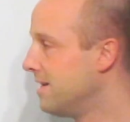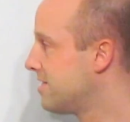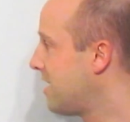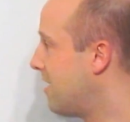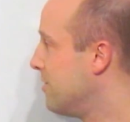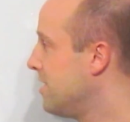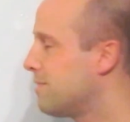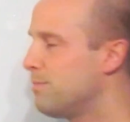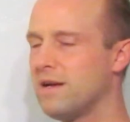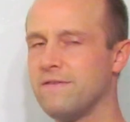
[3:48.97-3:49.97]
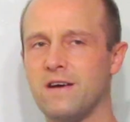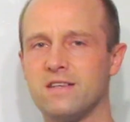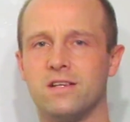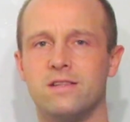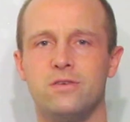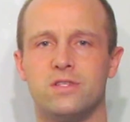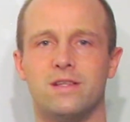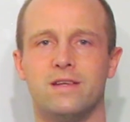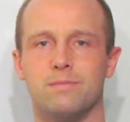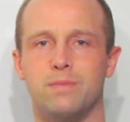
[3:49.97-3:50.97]
So you can play fast and loose a
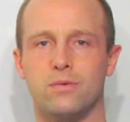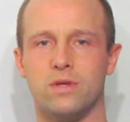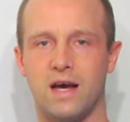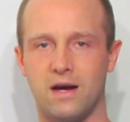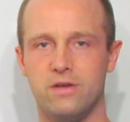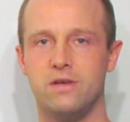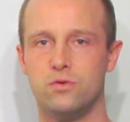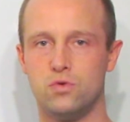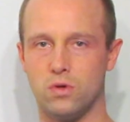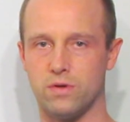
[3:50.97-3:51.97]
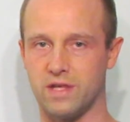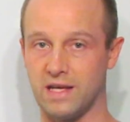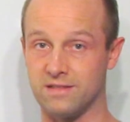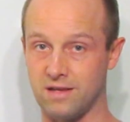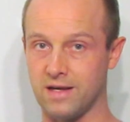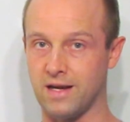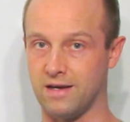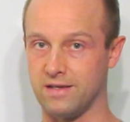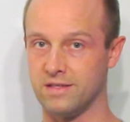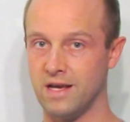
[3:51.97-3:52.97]
little bit with how you draw things like
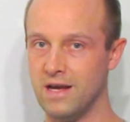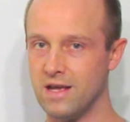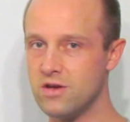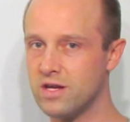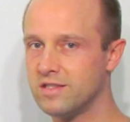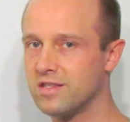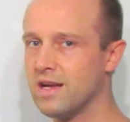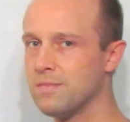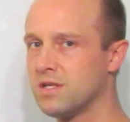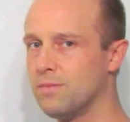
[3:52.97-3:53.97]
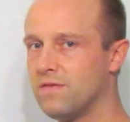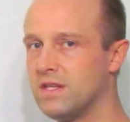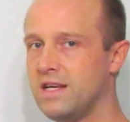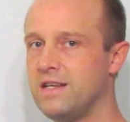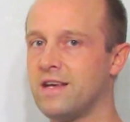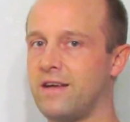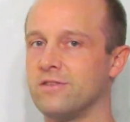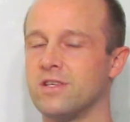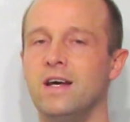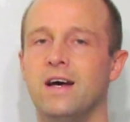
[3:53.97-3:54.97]
eyes. You can skip some of the
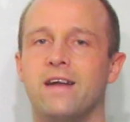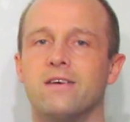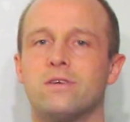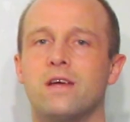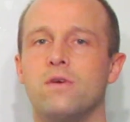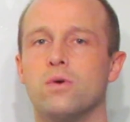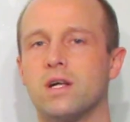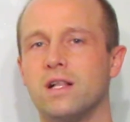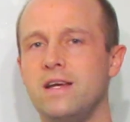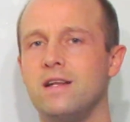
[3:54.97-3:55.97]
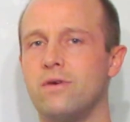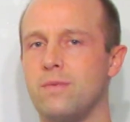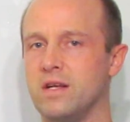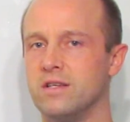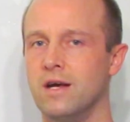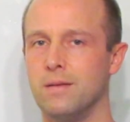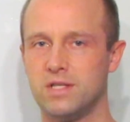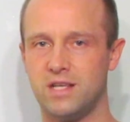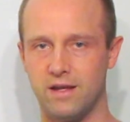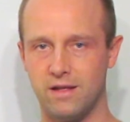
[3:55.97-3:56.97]
details and it'll give you a cleaner image,
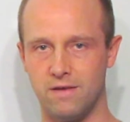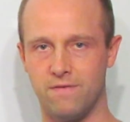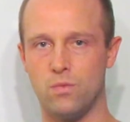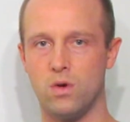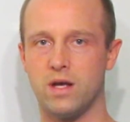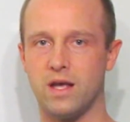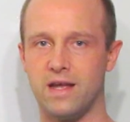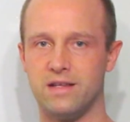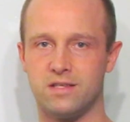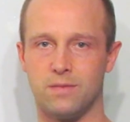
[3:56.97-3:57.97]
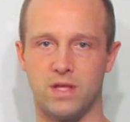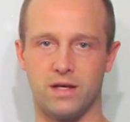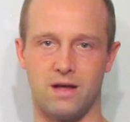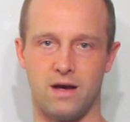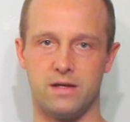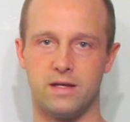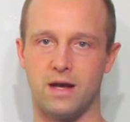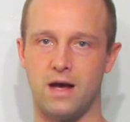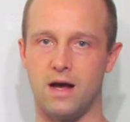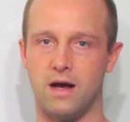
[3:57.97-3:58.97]
particularly if you're working in something
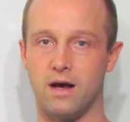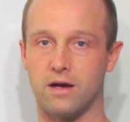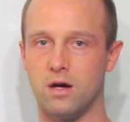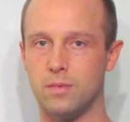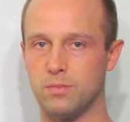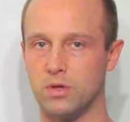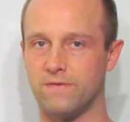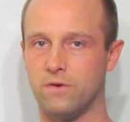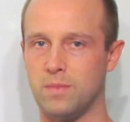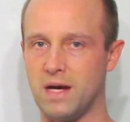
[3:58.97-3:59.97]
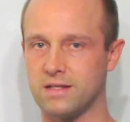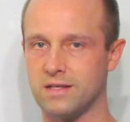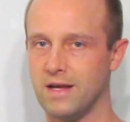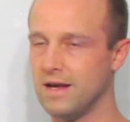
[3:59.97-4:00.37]
like a comic book format.